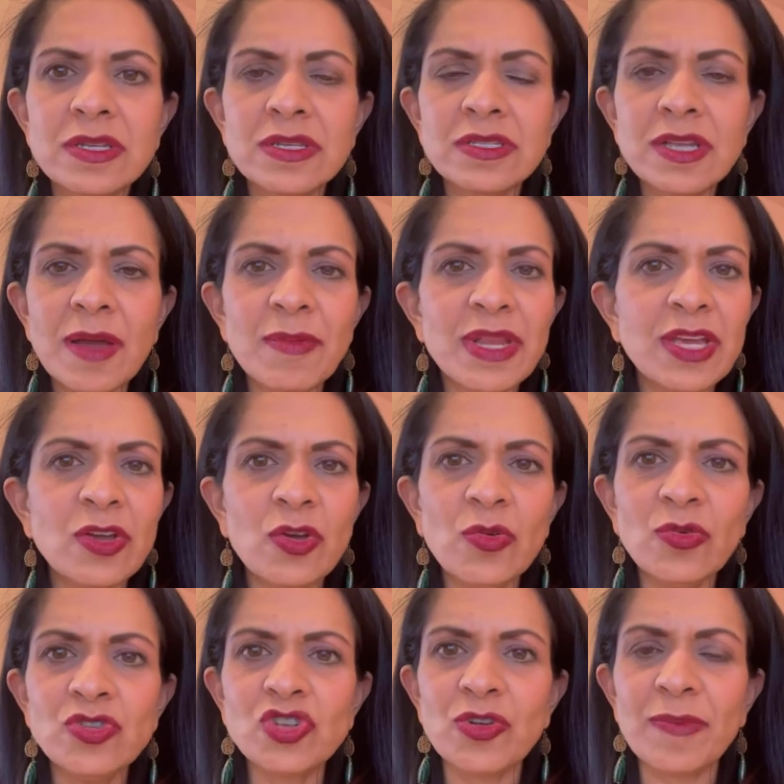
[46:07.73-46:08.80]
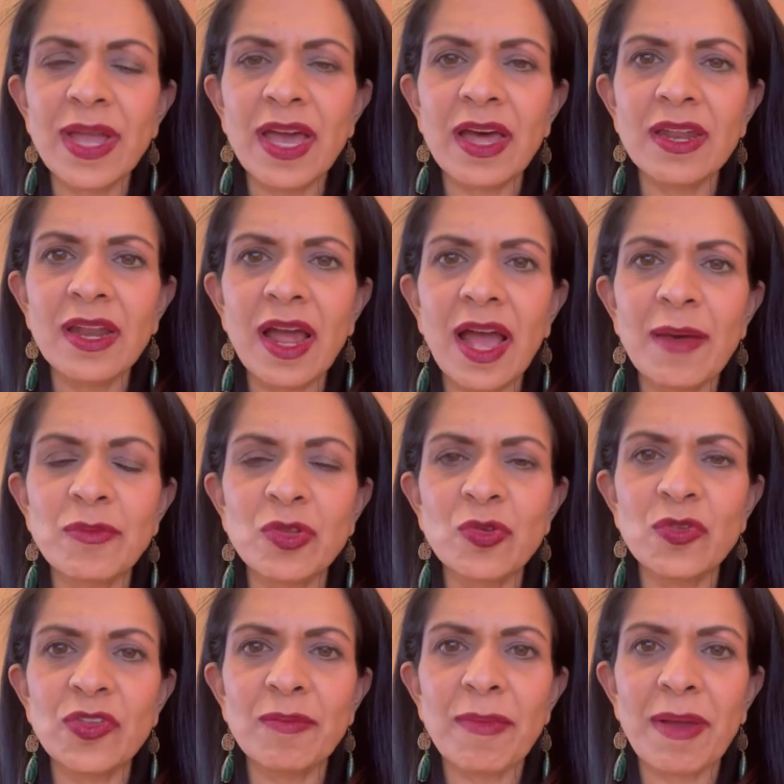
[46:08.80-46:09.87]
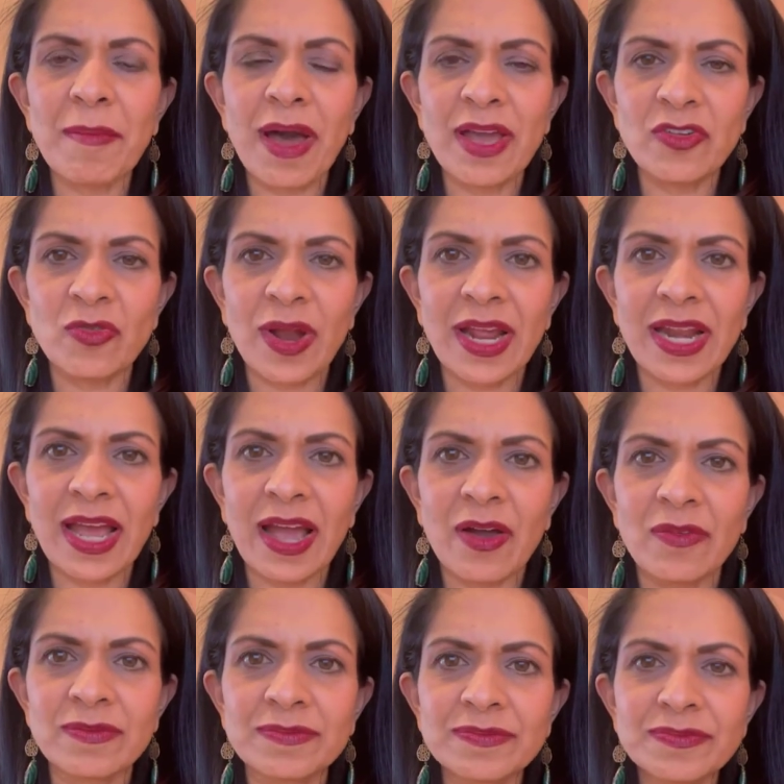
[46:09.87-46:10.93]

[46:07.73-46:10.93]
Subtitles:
Dominique, who is your man? I'm losing my mind right now.